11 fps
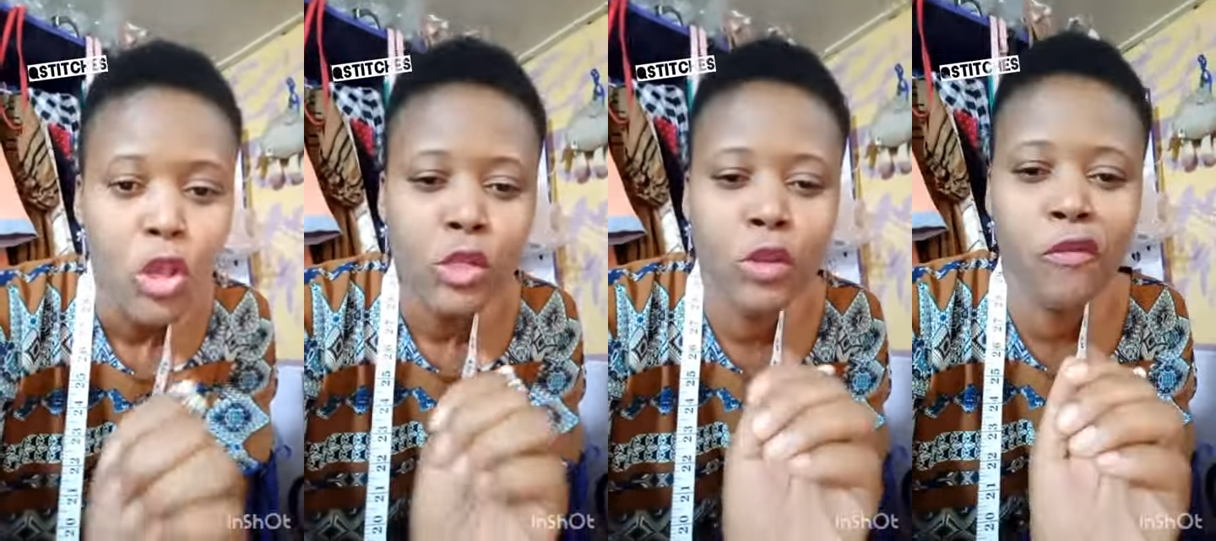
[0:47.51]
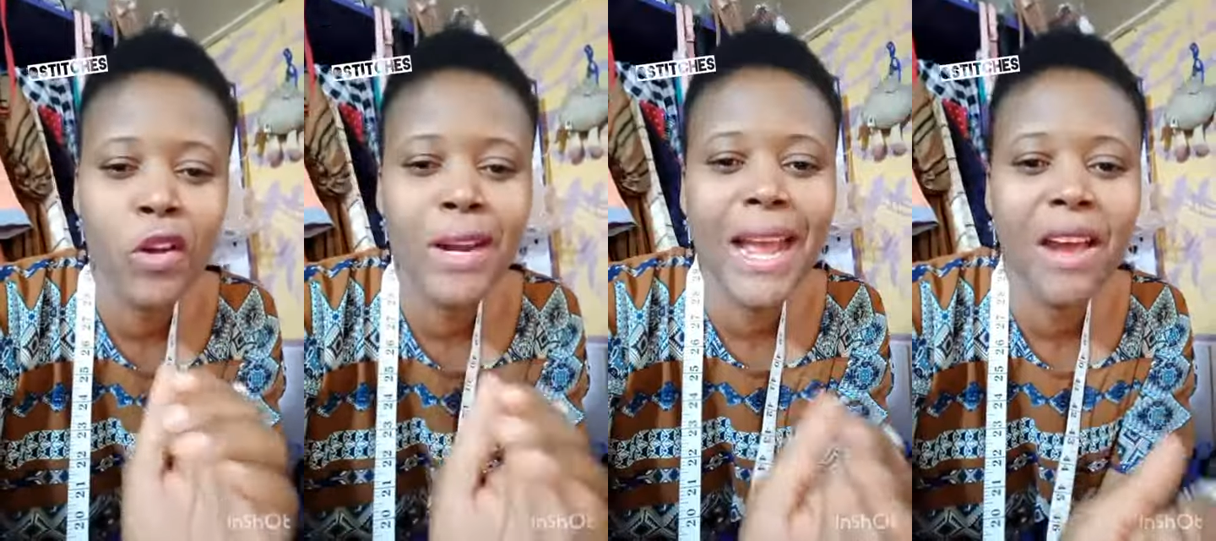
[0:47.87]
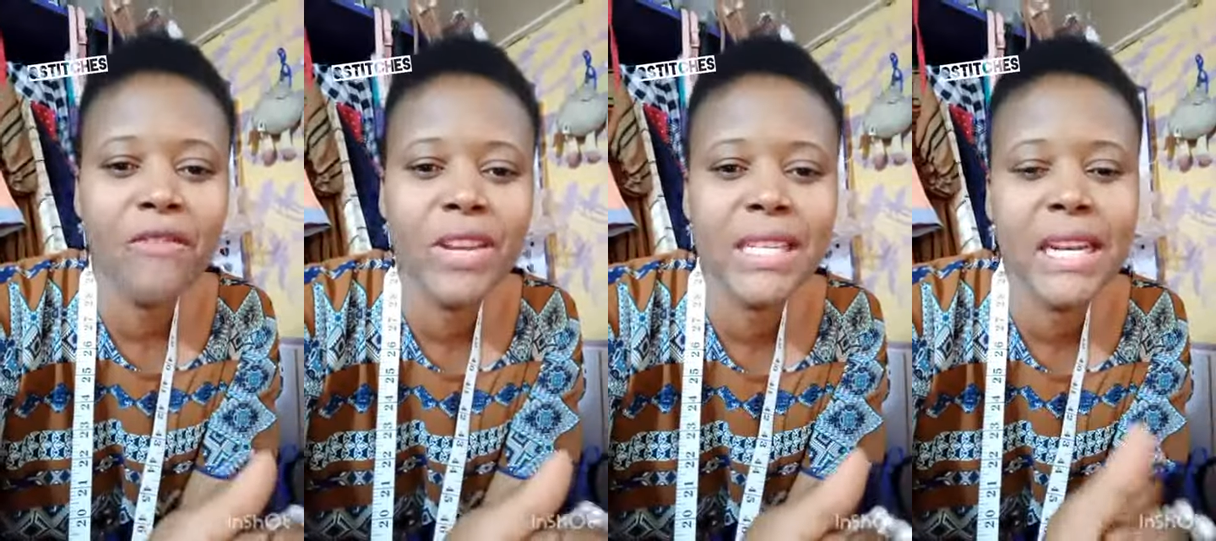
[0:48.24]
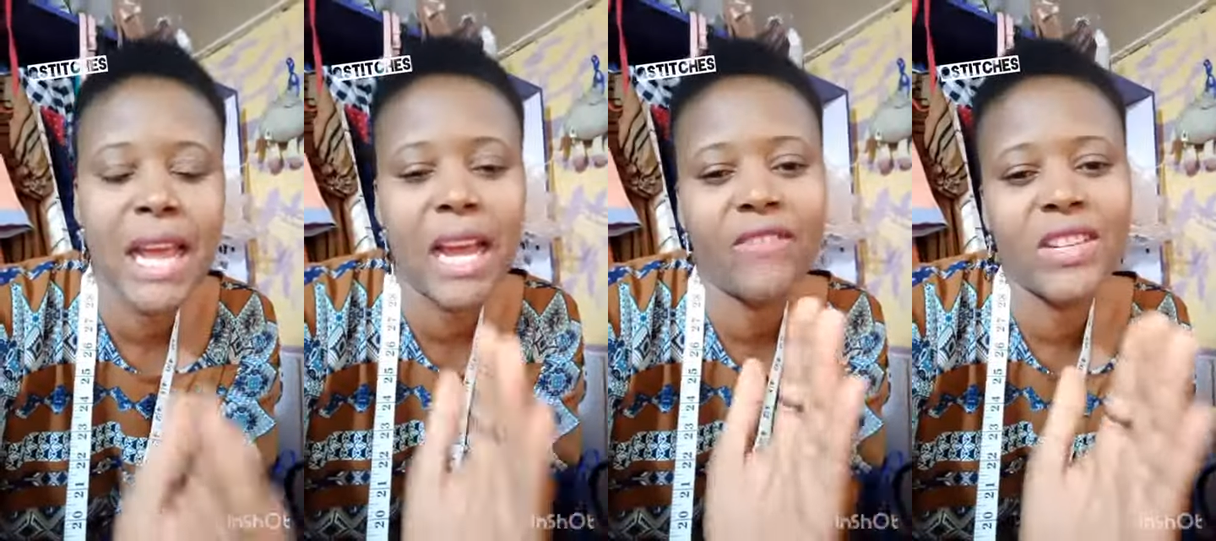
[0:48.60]
So for that reason, I
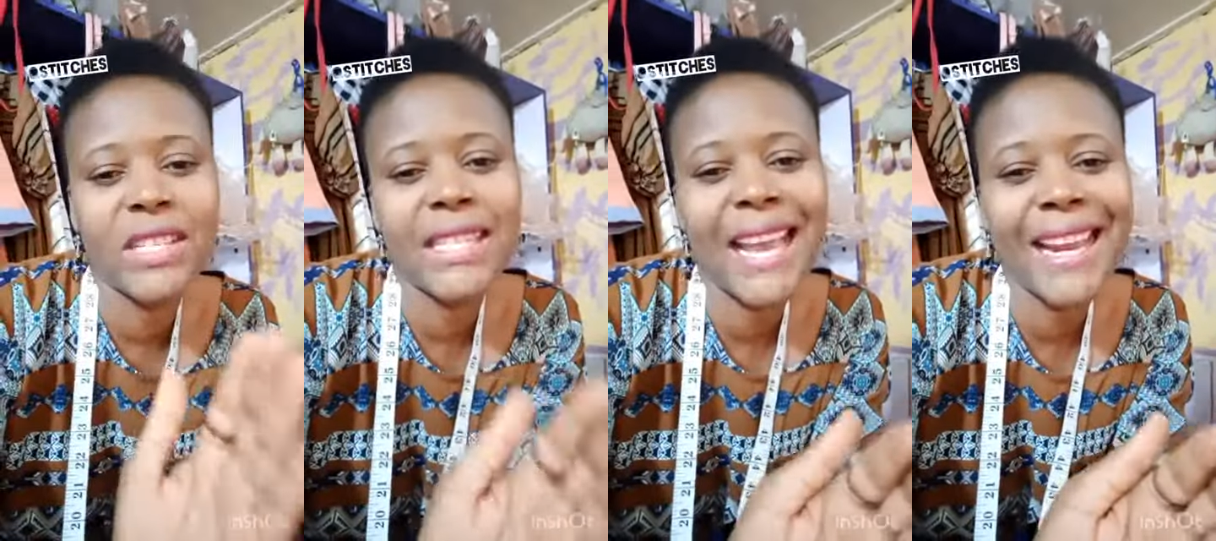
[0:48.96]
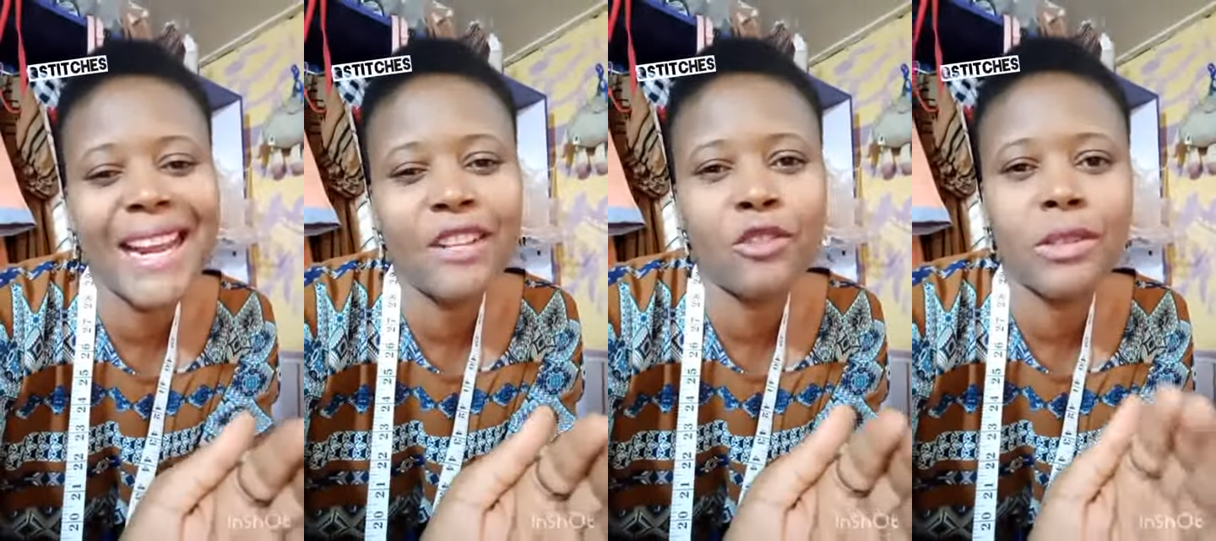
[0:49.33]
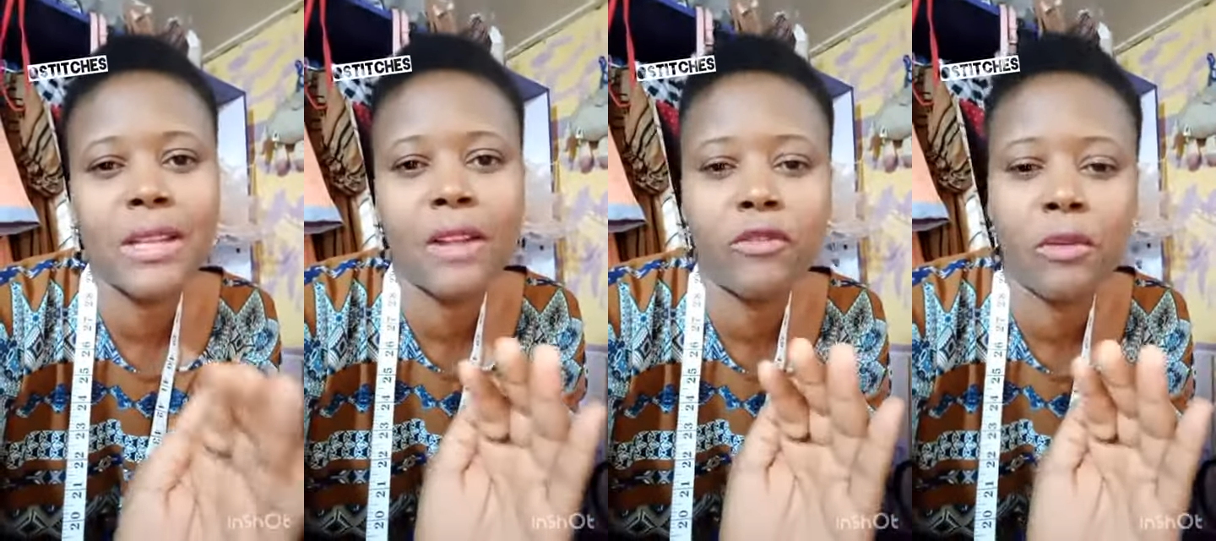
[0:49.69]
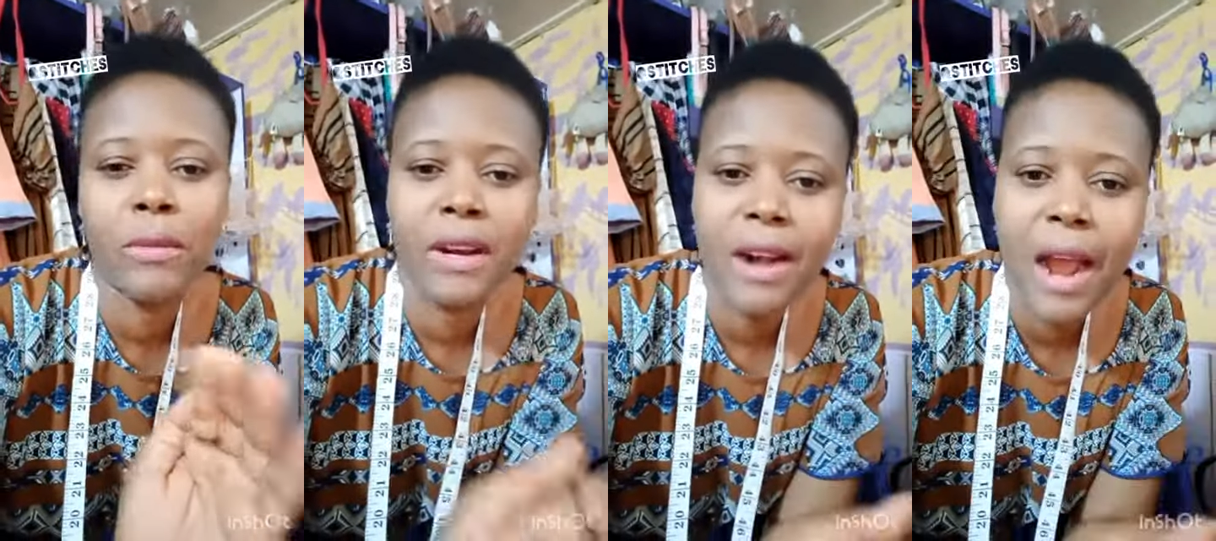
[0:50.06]
have decided to start from the